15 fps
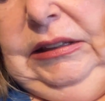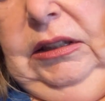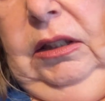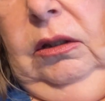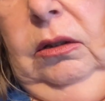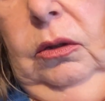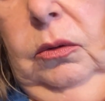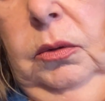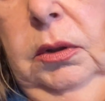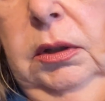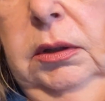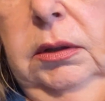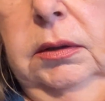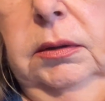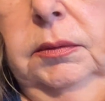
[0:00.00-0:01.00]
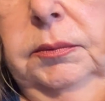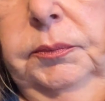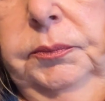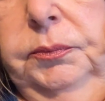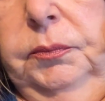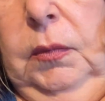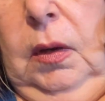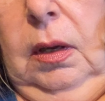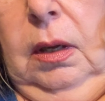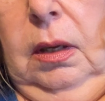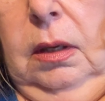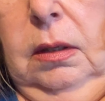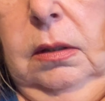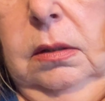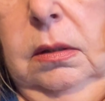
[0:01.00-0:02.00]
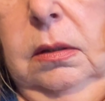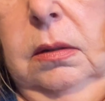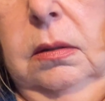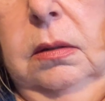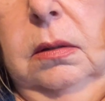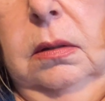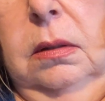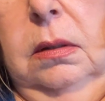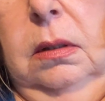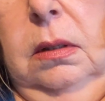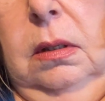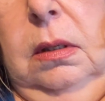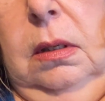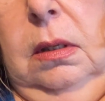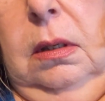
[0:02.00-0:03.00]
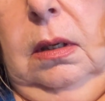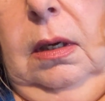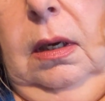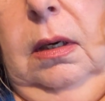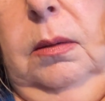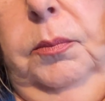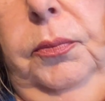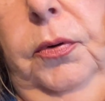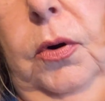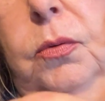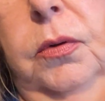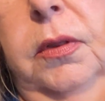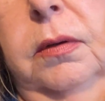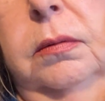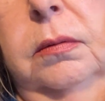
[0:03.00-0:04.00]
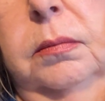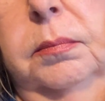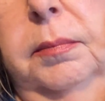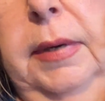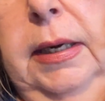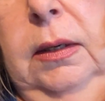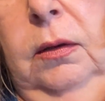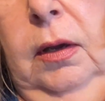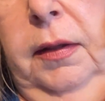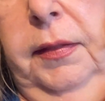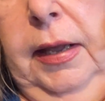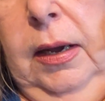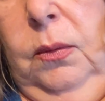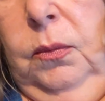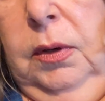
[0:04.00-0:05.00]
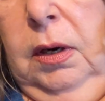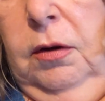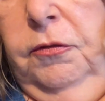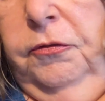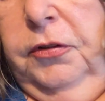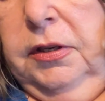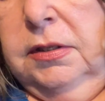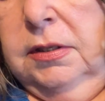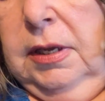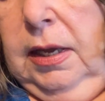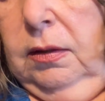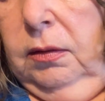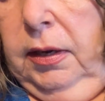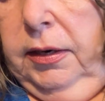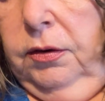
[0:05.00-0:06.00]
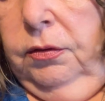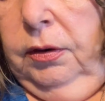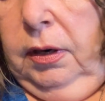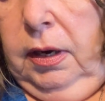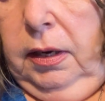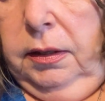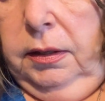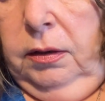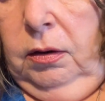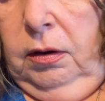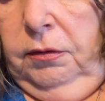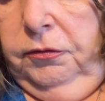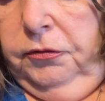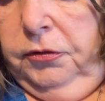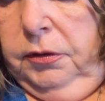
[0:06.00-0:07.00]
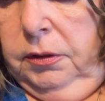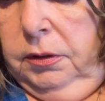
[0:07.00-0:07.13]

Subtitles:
Oh, okay. Kind of broke the metal on that one. I'll fix that later and cut it off.